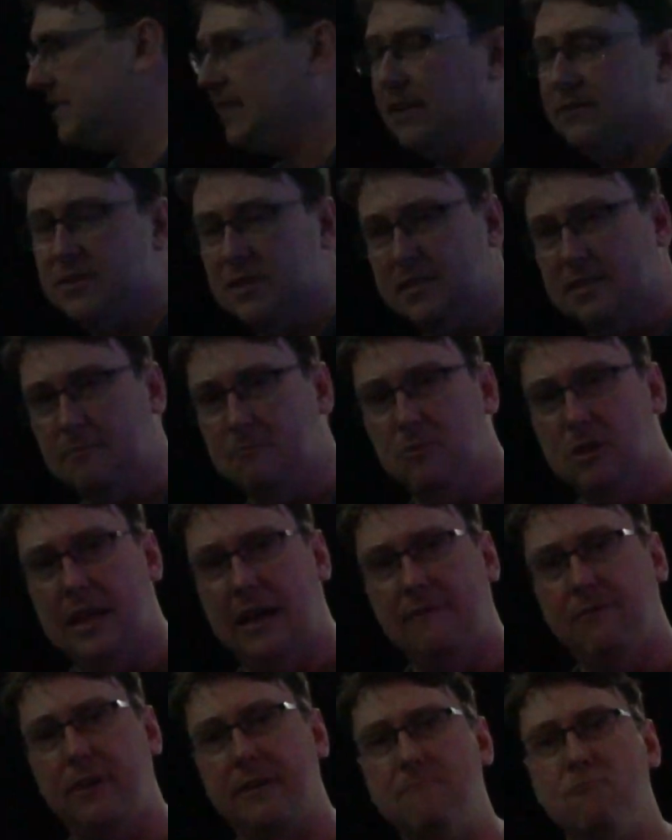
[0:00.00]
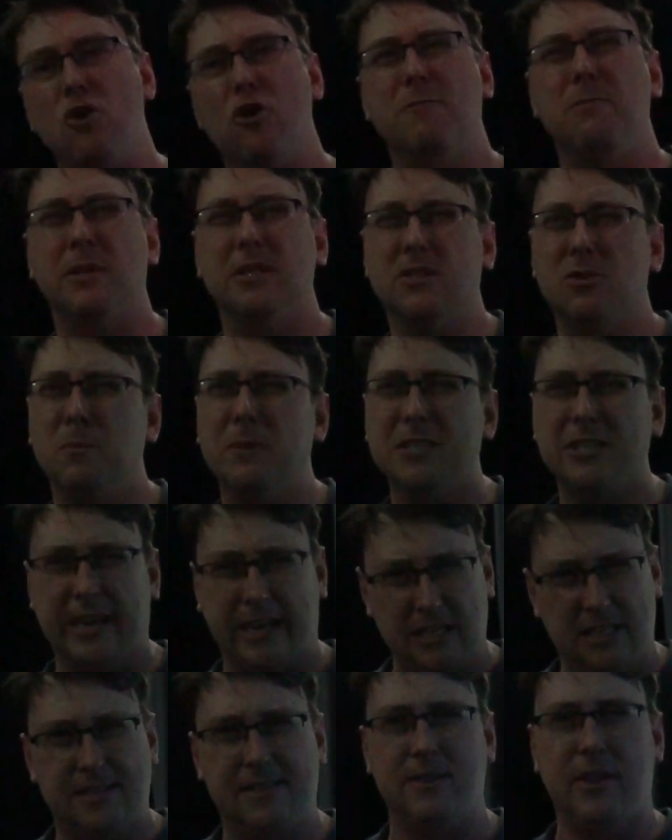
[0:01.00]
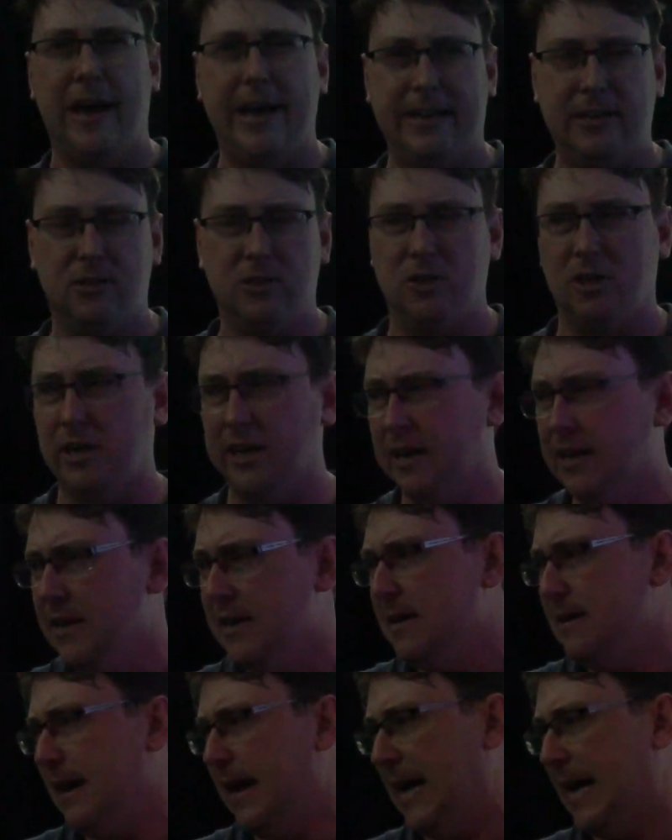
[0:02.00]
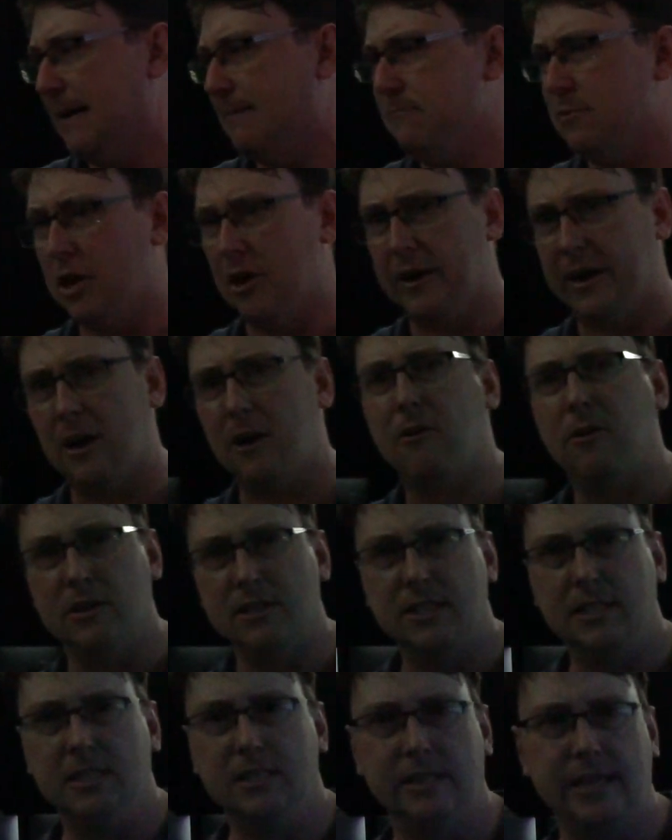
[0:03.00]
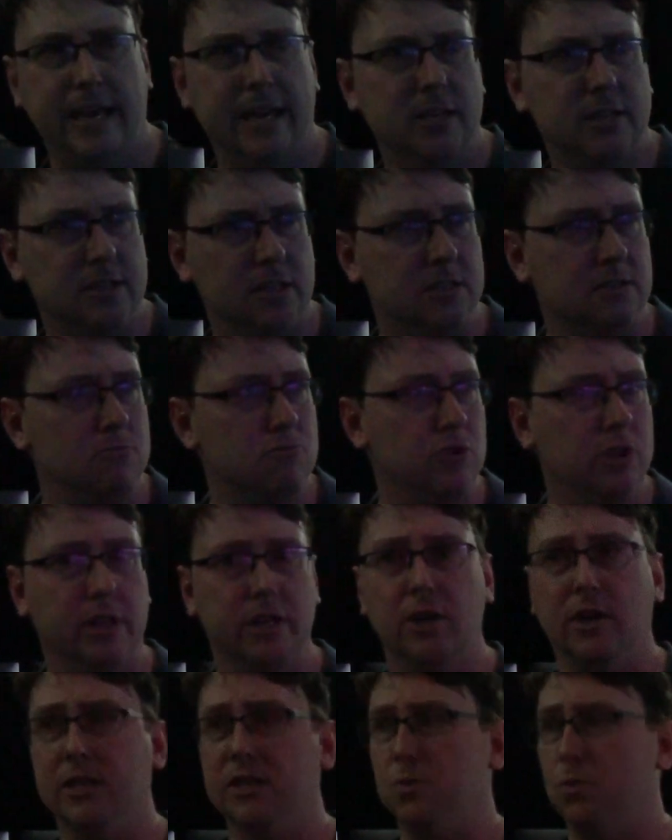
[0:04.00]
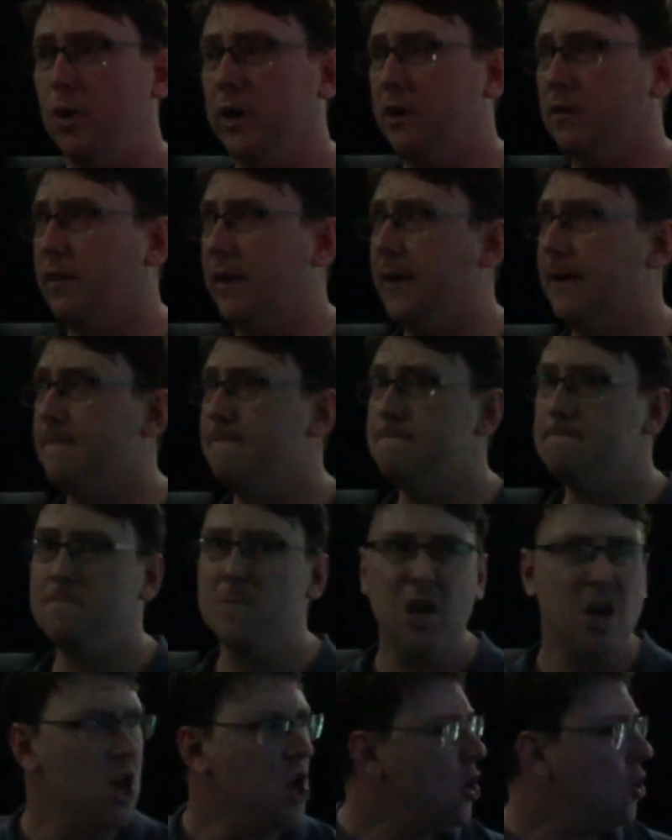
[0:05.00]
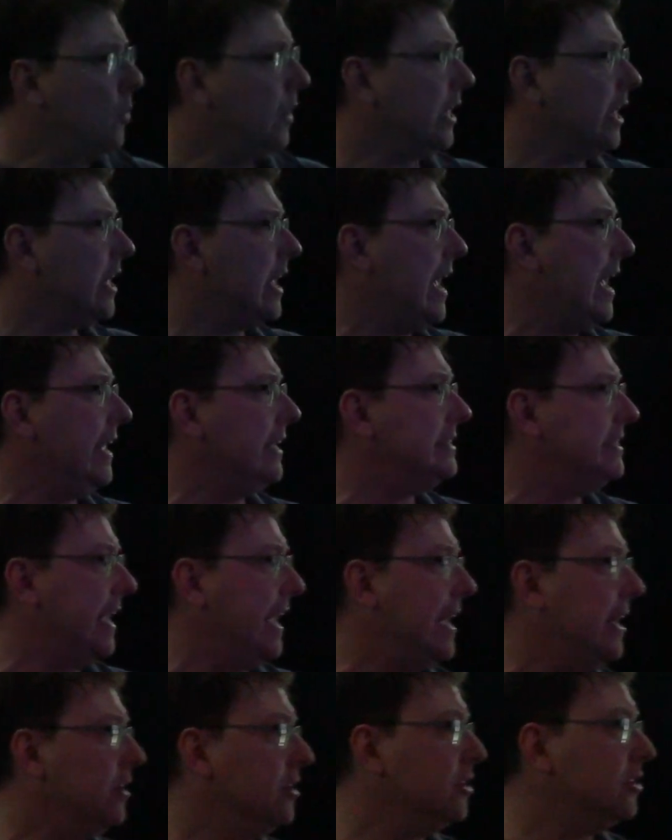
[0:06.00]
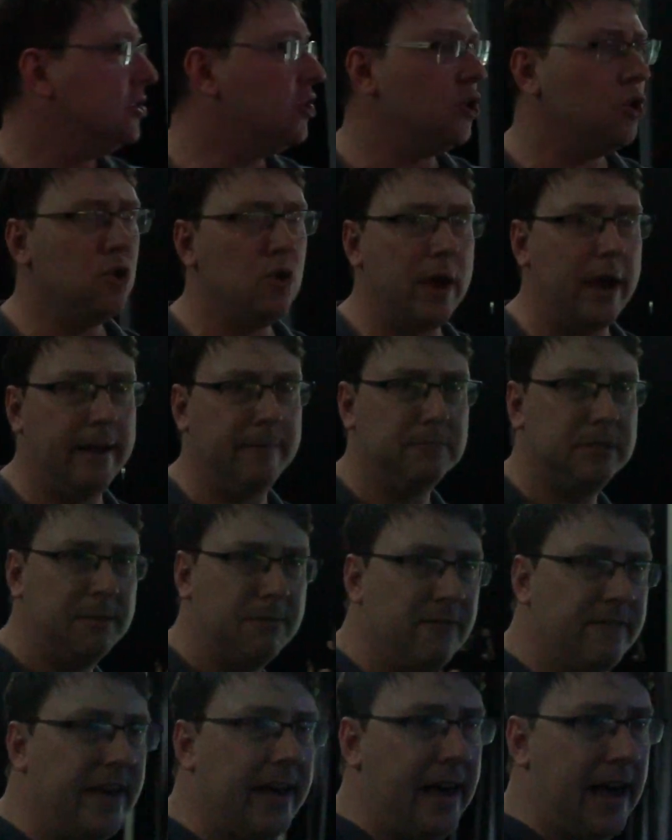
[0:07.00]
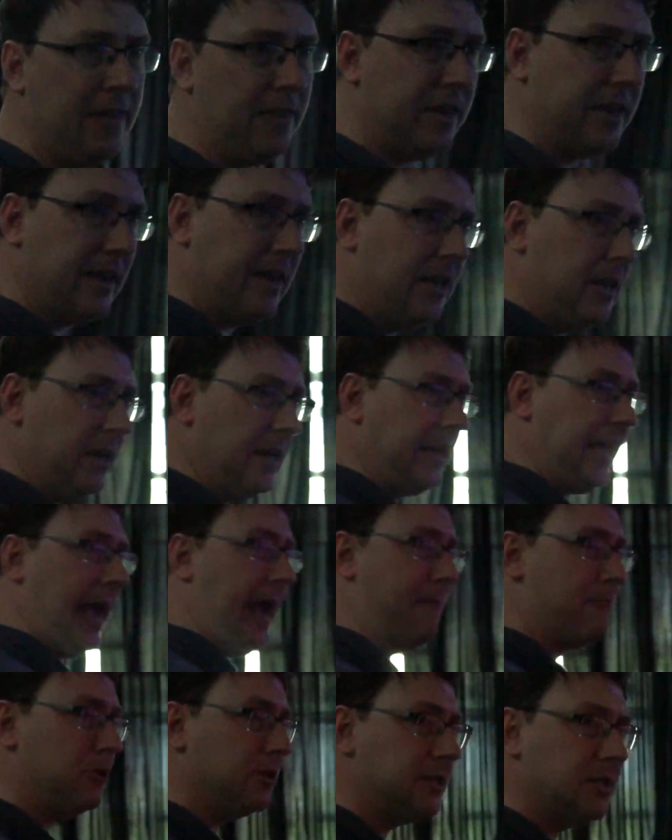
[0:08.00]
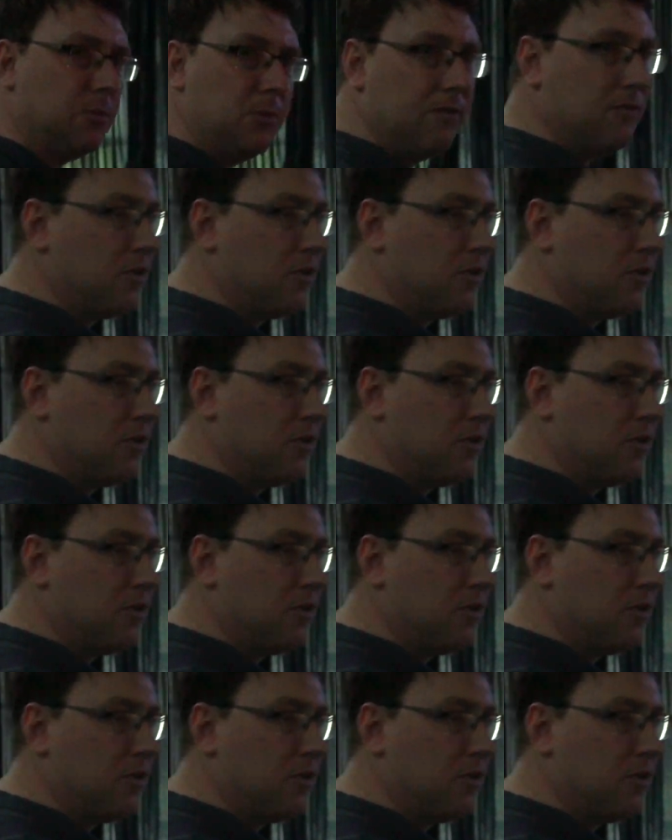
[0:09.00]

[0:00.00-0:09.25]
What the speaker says: gives us some lovely movements, almost like a slider shot going across the stage. So some really nice work there. We're going to head down to some of our other cameras that we've